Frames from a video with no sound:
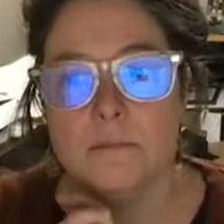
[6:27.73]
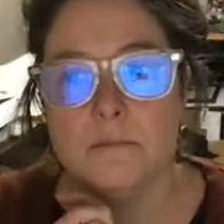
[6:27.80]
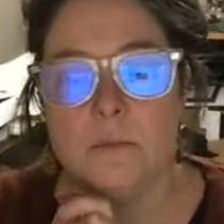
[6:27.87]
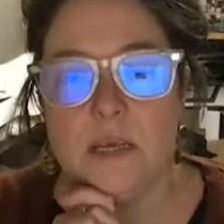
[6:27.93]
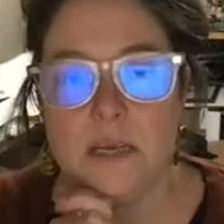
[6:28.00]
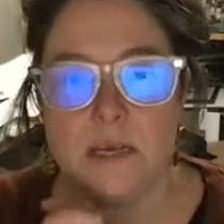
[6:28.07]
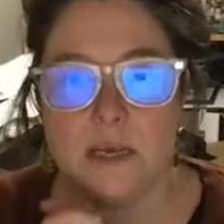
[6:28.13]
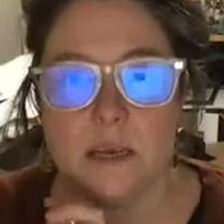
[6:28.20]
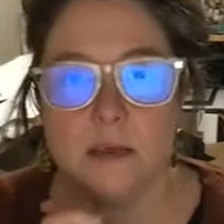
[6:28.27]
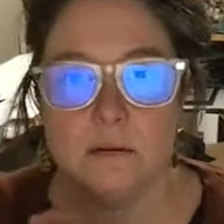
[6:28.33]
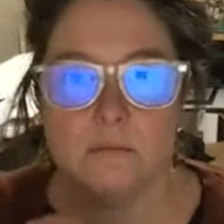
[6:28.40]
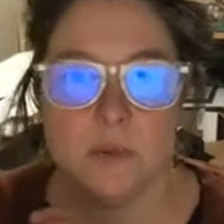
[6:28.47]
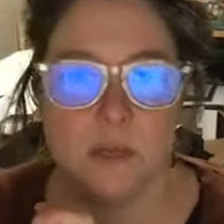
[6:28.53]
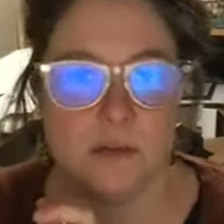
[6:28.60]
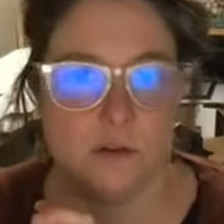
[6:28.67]
being
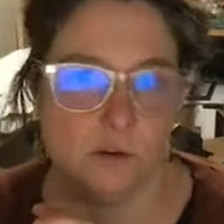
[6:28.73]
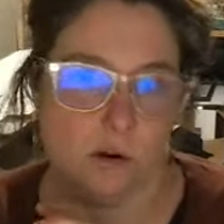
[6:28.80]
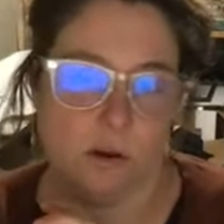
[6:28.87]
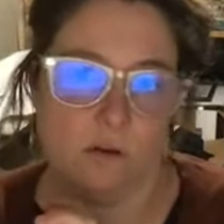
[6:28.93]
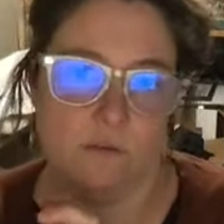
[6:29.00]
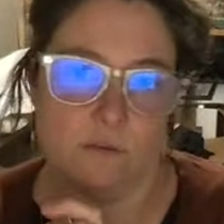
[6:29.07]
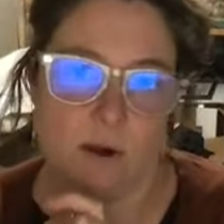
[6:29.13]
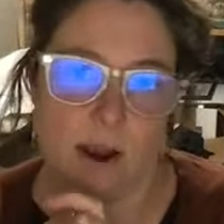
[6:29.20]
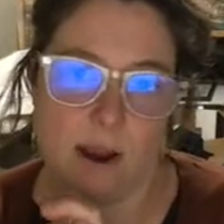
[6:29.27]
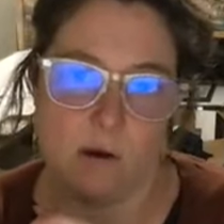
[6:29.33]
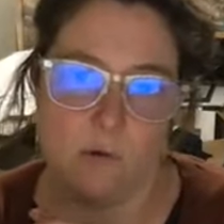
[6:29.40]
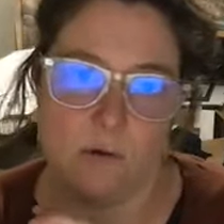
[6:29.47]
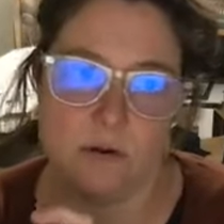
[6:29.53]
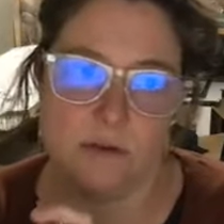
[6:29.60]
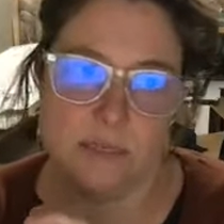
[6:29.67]
in my studio for
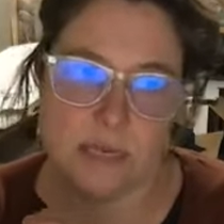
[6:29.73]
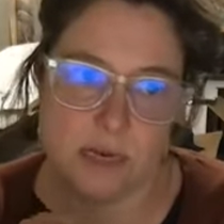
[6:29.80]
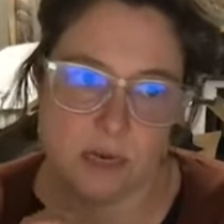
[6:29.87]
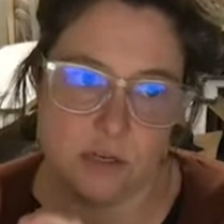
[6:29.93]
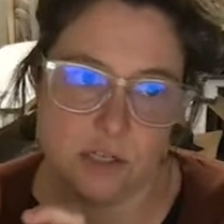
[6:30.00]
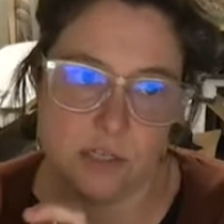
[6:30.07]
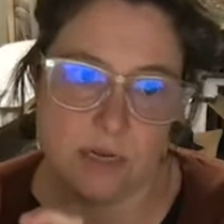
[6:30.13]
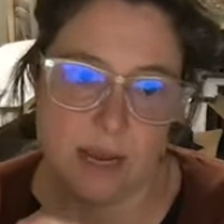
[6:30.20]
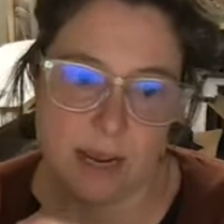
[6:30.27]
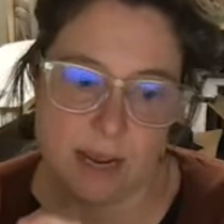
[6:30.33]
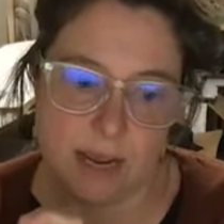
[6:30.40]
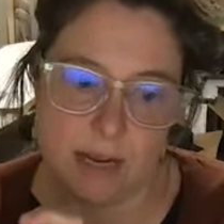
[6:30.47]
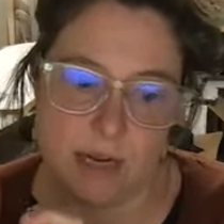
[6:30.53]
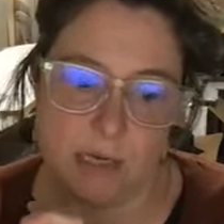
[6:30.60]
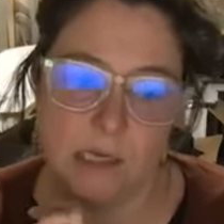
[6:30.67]
hours each
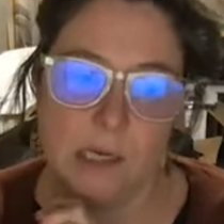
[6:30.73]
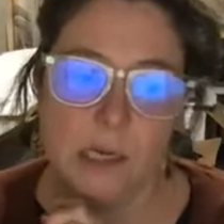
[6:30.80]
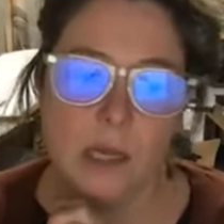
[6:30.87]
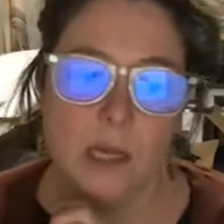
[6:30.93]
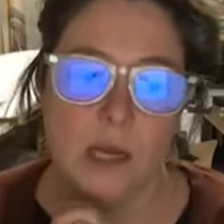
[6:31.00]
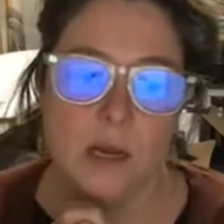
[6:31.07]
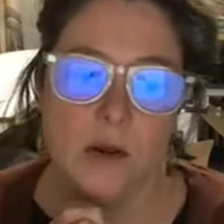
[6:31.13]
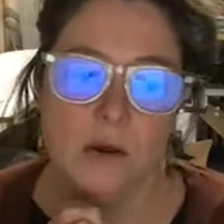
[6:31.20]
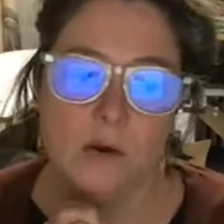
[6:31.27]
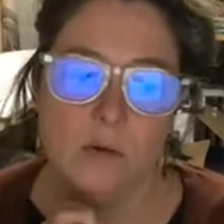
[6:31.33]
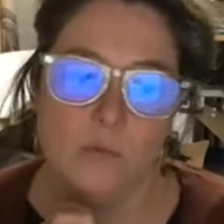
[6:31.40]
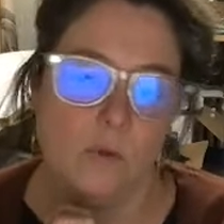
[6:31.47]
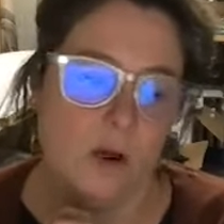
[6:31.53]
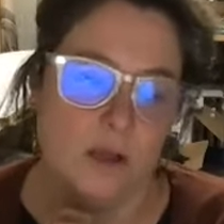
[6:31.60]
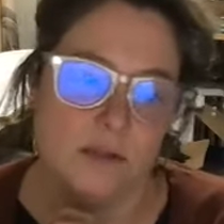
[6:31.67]
day
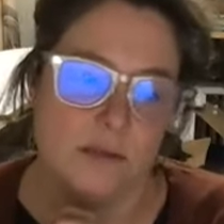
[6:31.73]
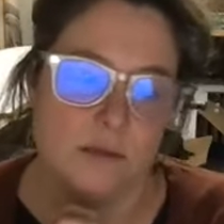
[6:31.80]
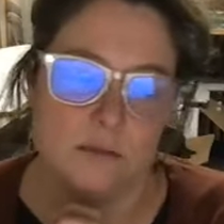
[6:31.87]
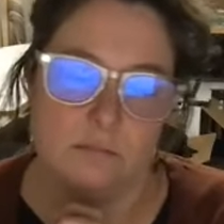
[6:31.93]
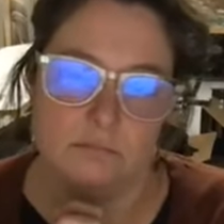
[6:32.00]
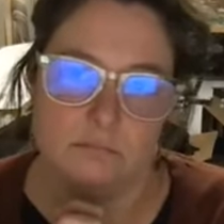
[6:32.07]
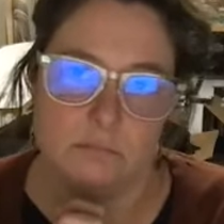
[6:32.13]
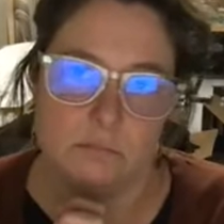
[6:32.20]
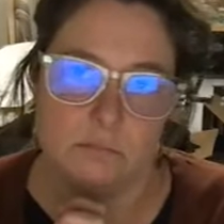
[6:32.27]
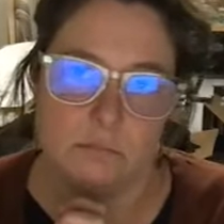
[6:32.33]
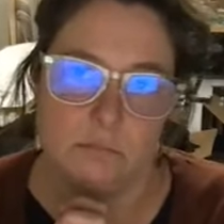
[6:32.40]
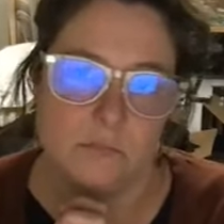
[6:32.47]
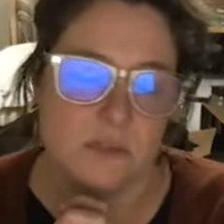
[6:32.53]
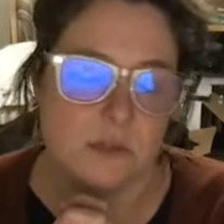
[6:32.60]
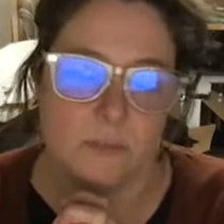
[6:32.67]
was
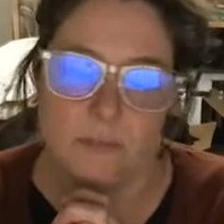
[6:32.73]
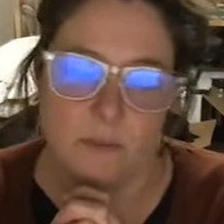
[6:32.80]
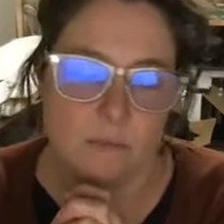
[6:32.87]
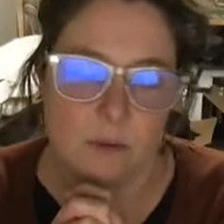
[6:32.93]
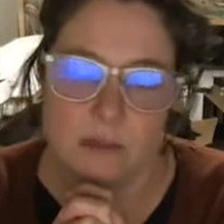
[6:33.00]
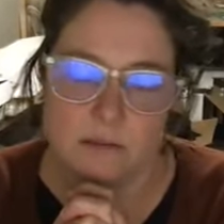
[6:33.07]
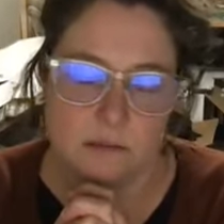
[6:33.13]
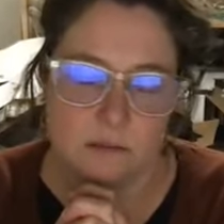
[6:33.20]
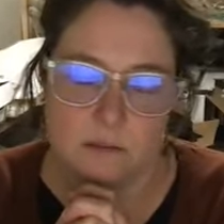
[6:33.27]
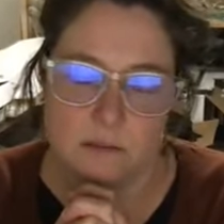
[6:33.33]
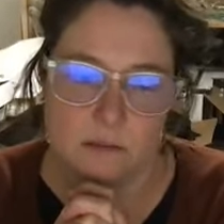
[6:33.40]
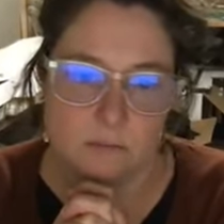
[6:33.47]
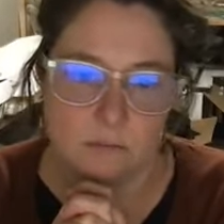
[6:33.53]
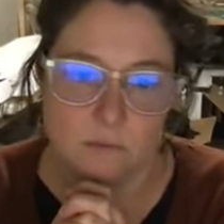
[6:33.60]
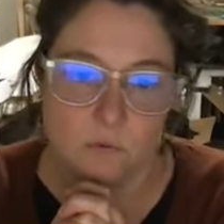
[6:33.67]
some of the
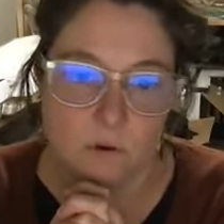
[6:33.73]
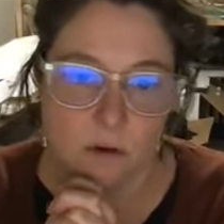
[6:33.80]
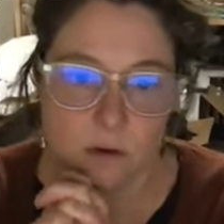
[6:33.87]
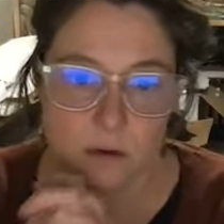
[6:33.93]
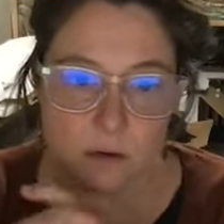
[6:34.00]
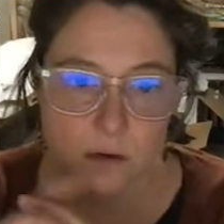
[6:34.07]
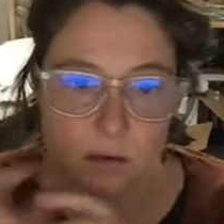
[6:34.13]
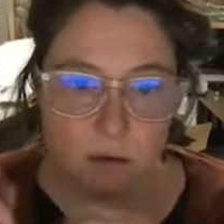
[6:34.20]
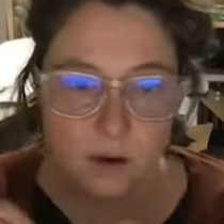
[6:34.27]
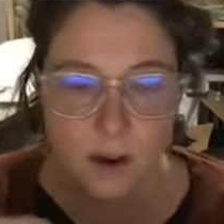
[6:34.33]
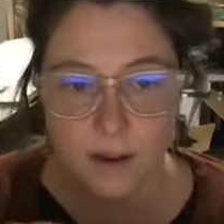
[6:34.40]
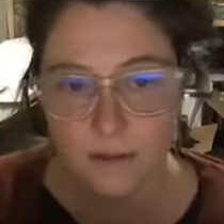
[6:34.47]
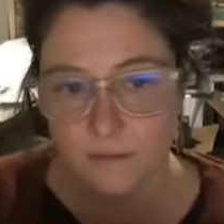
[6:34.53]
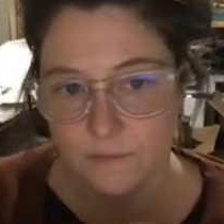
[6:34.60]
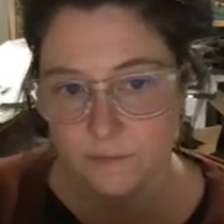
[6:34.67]
best work
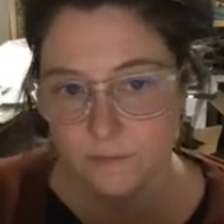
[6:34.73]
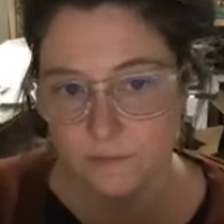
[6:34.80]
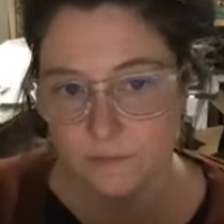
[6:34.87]
I've